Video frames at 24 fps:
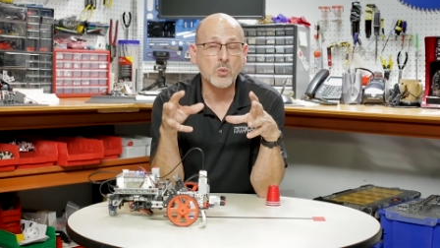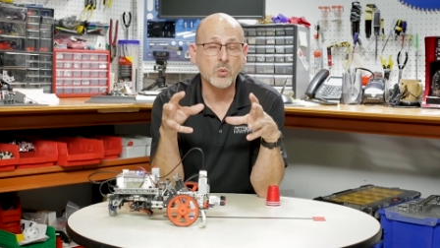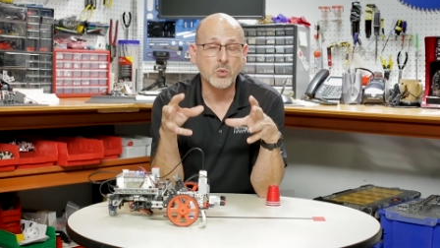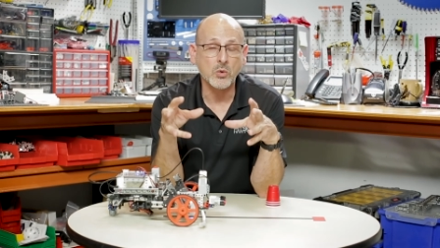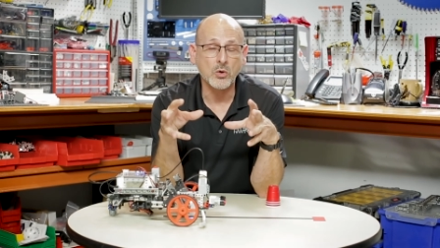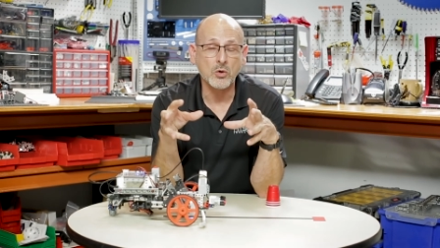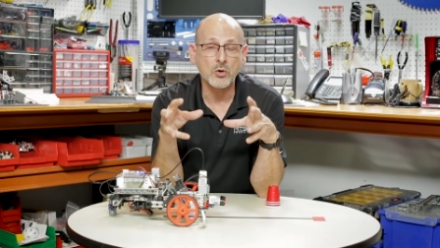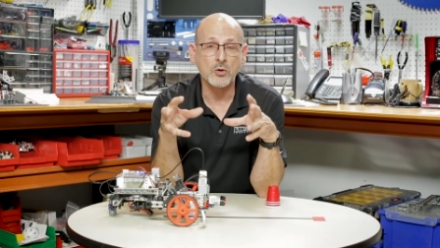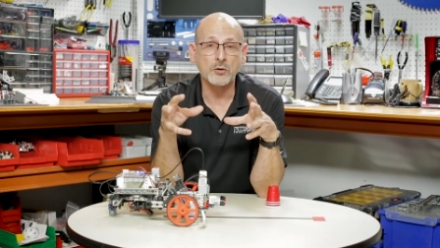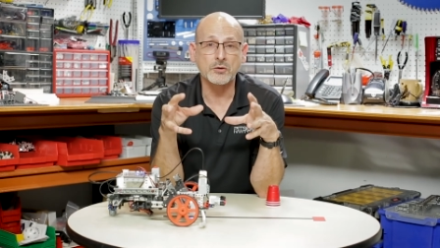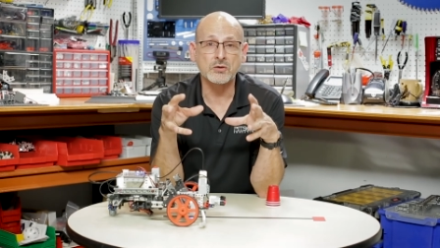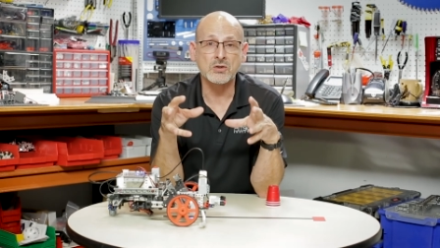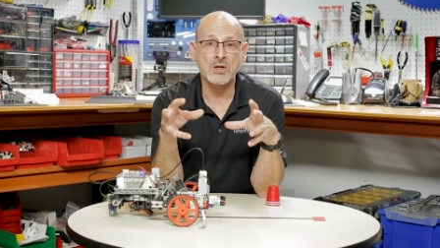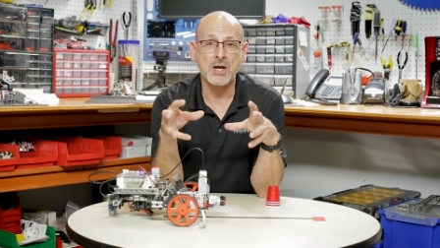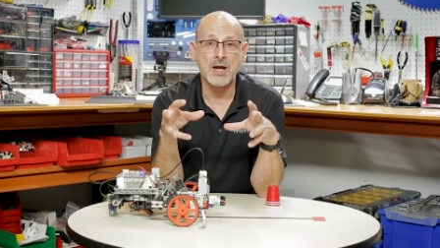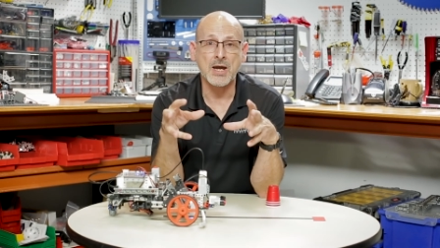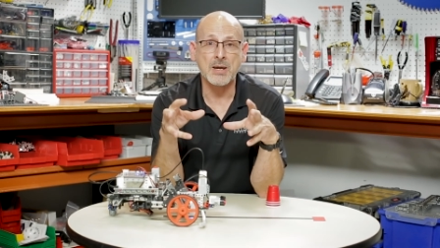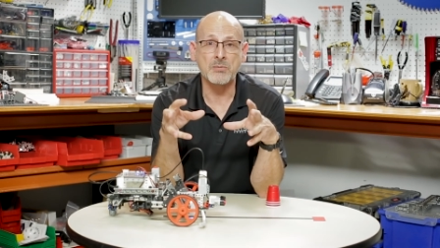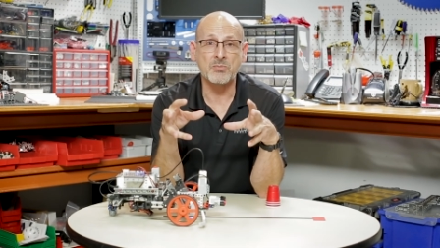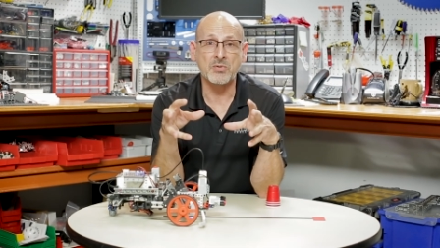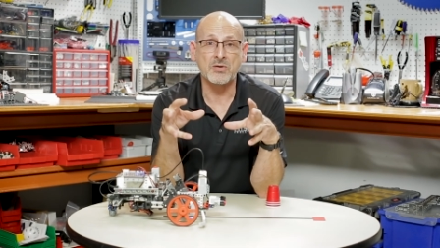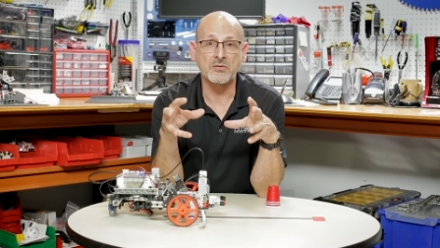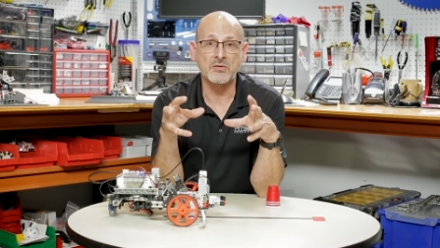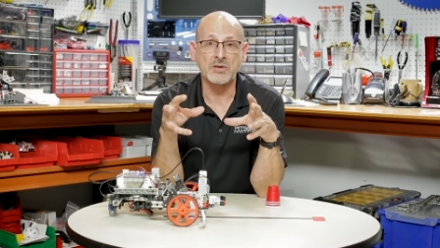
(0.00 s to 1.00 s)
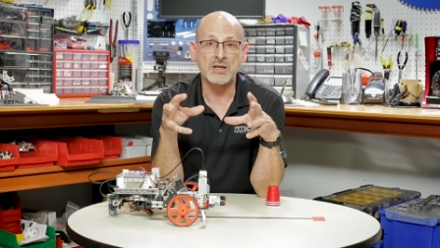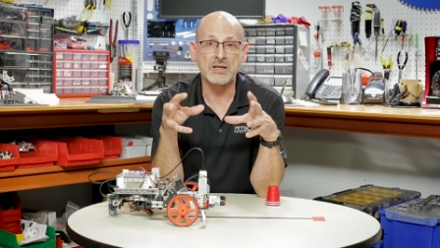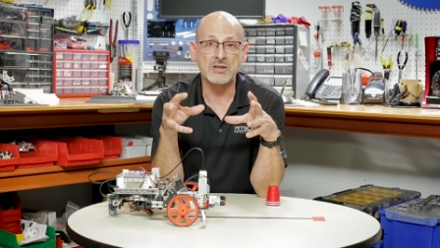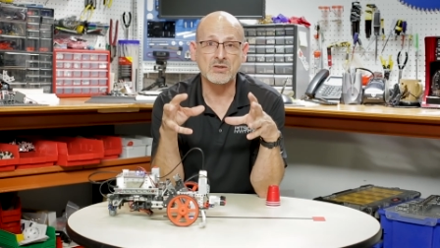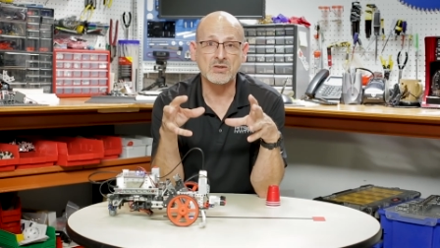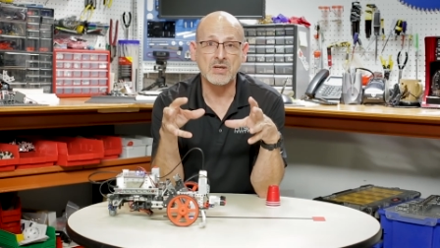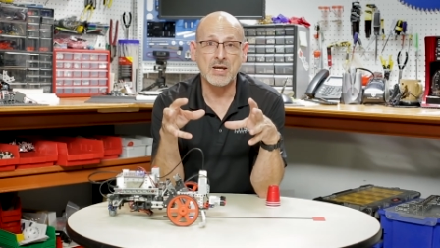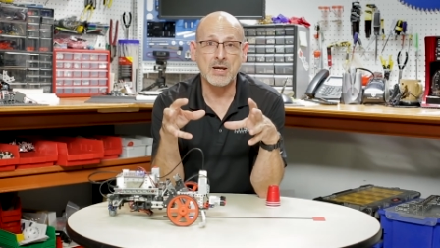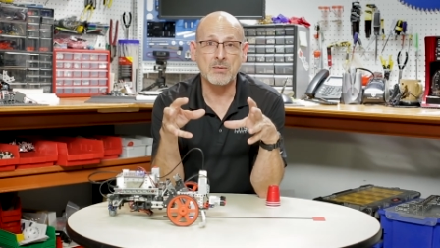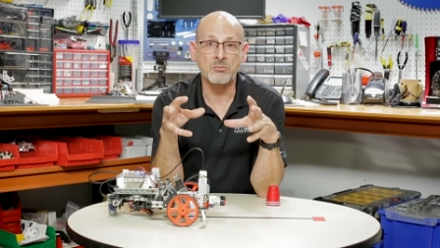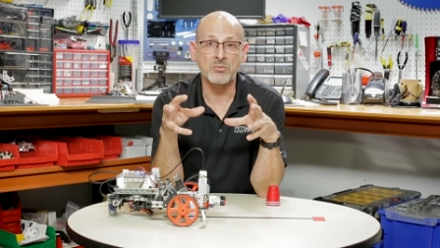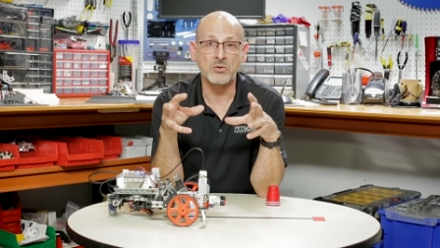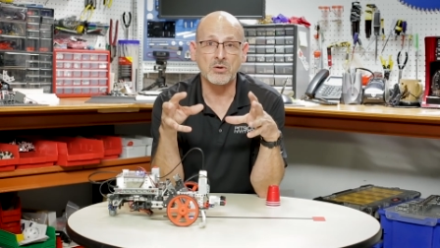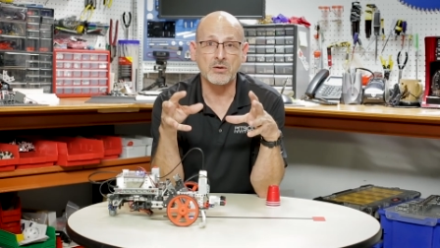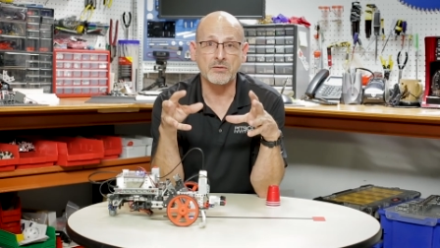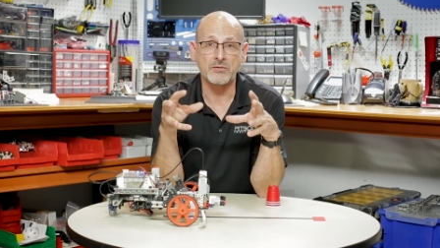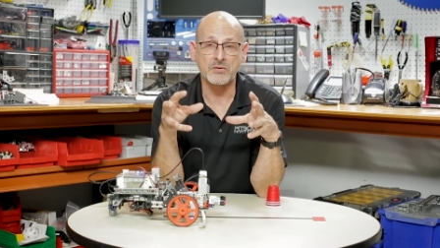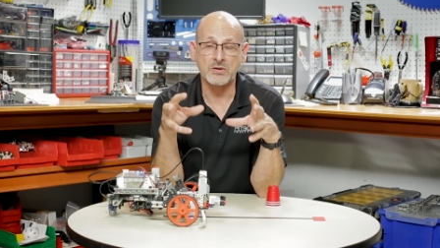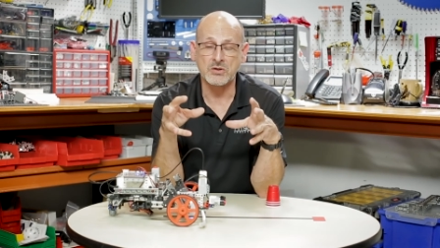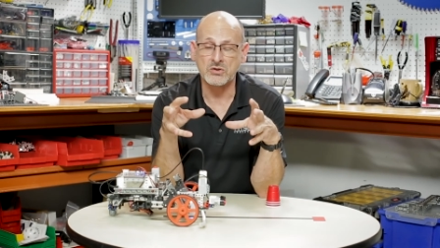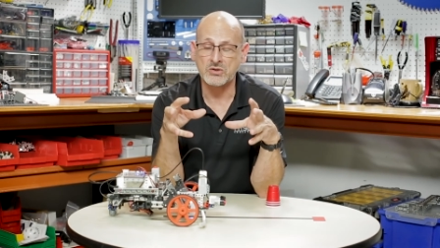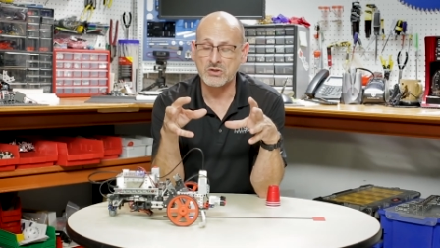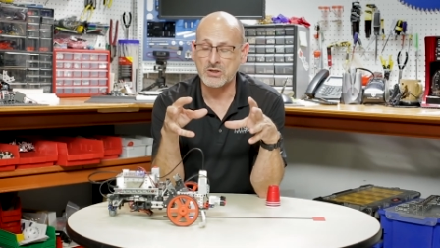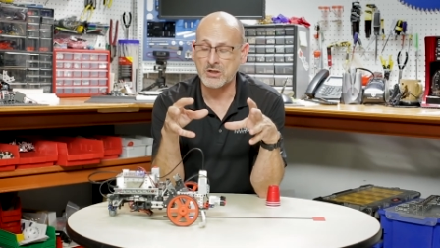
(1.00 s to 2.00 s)
world type of an example
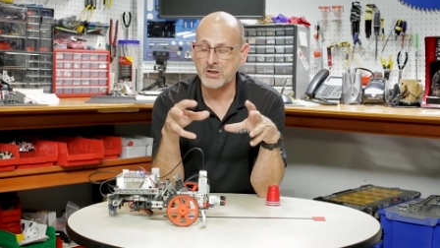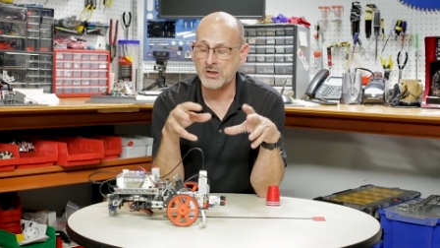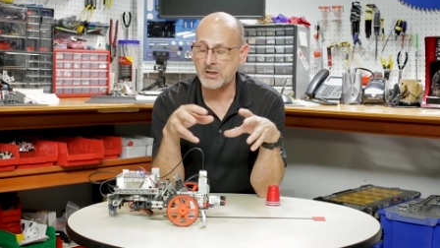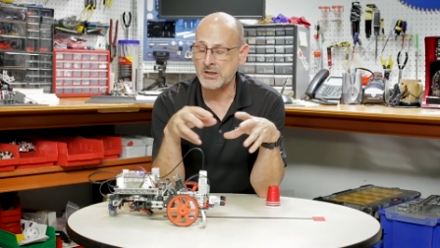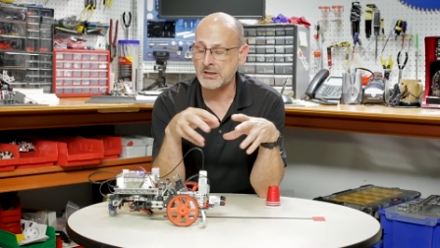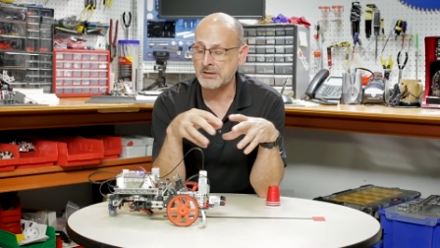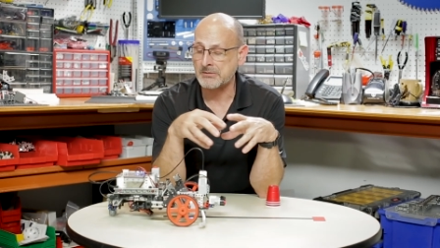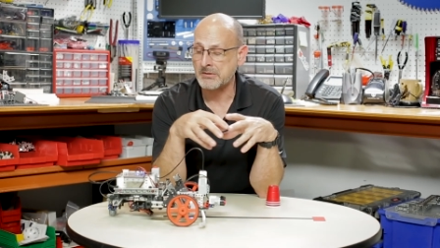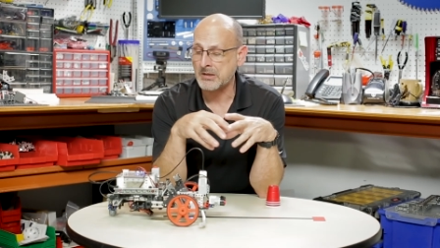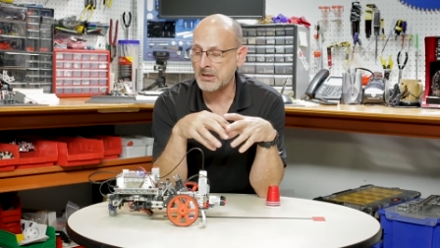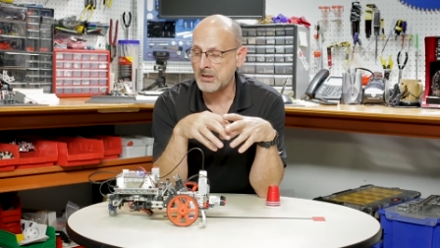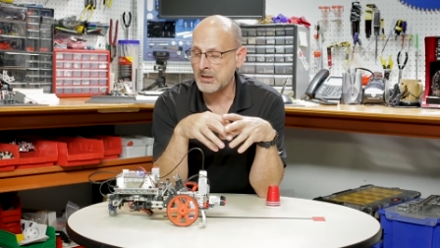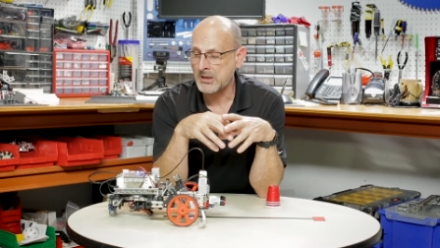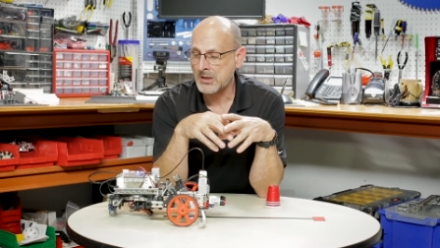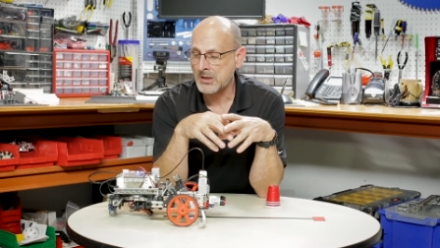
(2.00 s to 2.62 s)
of engineering.